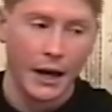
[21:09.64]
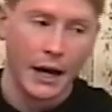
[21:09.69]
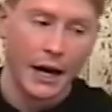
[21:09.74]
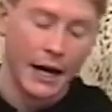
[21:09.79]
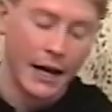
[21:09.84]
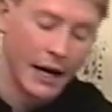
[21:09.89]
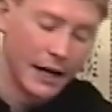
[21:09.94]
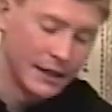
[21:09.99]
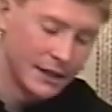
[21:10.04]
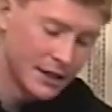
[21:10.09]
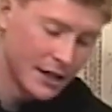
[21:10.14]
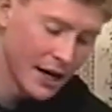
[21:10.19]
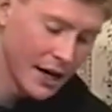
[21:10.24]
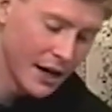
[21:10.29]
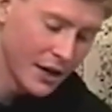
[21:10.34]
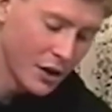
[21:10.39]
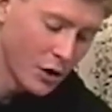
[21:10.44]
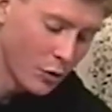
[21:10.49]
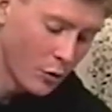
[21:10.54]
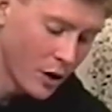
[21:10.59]
And Isaiah
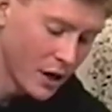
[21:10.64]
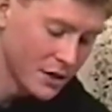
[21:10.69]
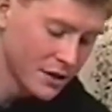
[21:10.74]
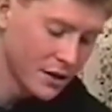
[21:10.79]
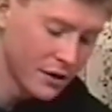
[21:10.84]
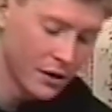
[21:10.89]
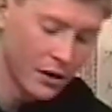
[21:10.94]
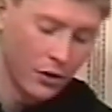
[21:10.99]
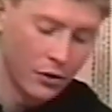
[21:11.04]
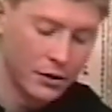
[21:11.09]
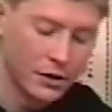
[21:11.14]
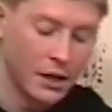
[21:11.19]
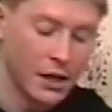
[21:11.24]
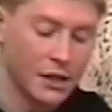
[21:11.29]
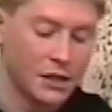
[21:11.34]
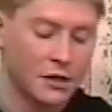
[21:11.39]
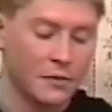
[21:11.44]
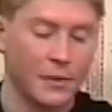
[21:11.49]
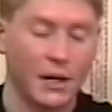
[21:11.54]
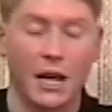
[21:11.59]
and the rest of the Old
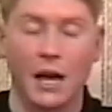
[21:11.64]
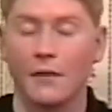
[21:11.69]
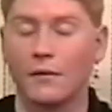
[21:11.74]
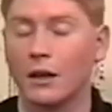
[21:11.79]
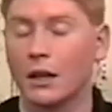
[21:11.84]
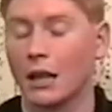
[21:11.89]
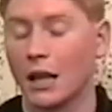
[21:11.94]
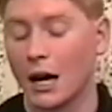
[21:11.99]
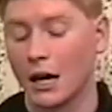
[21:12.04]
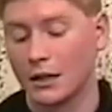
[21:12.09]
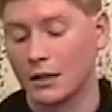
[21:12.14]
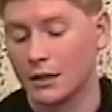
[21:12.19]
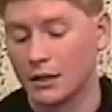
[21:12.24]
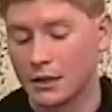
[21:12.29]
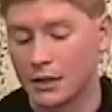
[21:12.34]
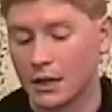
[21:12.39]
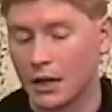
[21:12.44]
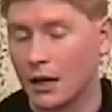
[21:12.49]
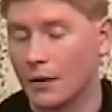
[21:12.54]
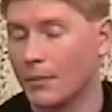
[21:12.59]
Testament have a lot to
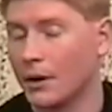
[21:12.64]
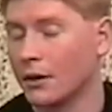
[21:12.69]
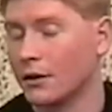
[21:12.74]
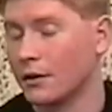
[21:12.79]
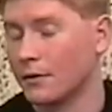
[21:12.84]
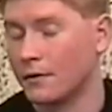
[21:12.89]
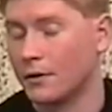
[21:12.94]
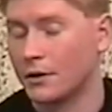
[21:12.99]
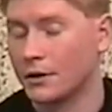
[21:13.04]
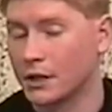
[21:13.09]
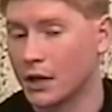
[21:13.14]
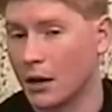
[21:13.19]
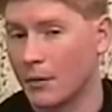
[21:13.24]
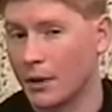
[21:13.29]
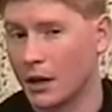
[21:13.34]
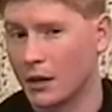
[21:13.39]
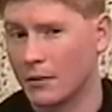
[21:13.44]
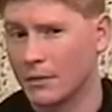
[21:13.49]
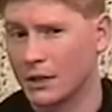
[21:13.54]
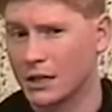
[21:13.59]
say about the first coming
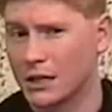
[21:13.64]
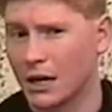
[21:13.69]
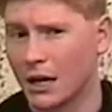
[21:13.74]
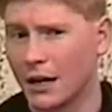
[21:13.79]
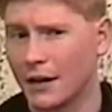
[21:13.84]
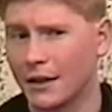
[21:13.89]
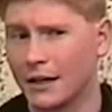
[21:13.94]
of the Messiah.